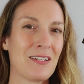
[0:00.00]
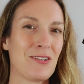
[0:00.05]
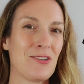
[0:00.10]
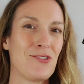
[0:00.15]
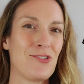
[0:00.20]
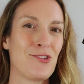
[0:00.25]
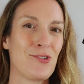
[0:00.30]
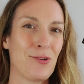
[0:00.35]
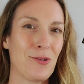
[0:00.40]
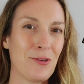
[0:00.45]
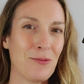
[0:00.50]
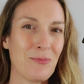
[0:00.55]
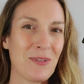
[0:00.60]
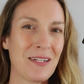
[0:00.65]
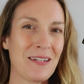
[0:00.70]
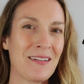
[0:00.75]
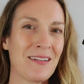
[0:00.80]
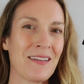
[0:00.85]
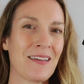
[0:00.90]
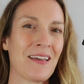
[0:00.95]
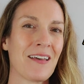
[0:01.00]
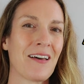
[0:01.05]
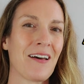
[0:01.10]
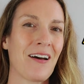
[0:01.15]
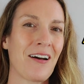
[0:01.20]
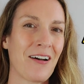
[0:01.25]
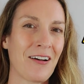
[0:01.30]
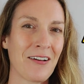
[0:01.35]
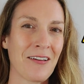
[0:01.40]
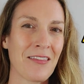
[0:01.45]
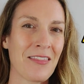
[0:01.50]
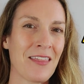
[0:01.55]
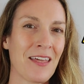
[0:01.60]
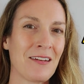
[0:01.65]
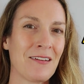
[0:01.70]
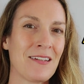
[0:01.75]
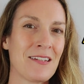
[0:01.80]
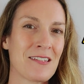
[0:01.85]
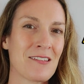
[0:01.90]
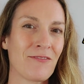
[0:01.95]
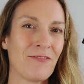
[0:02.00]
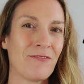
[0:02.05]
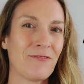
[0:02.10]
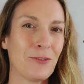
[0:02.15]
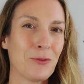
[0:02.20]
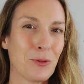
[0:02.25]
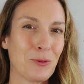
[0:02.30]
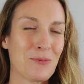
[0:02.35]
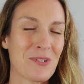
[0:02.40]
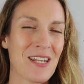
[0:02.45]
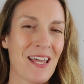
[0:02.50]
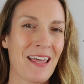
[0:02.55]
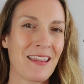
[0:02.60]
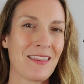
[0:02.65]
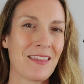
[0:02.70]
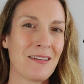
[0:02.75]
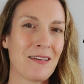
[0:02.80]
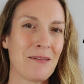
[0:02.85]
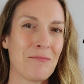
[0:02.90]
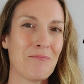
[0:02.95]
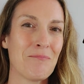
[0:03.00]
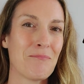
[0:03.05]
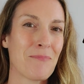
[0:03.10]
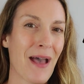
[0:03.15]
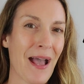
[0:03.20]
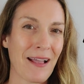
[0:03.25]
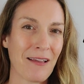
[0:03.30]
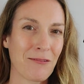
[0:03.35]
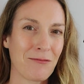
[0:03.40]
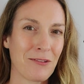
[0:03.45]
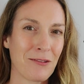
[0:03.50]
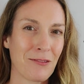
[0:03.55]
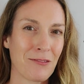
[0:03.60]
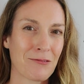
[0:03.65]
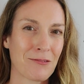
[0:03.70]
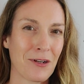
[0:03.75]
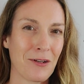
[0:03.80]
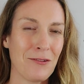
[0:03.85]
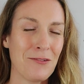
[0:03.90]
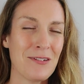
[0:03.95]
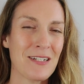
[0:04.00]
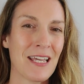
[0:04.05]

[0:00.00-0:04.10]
German R that is formed at the back of your throat,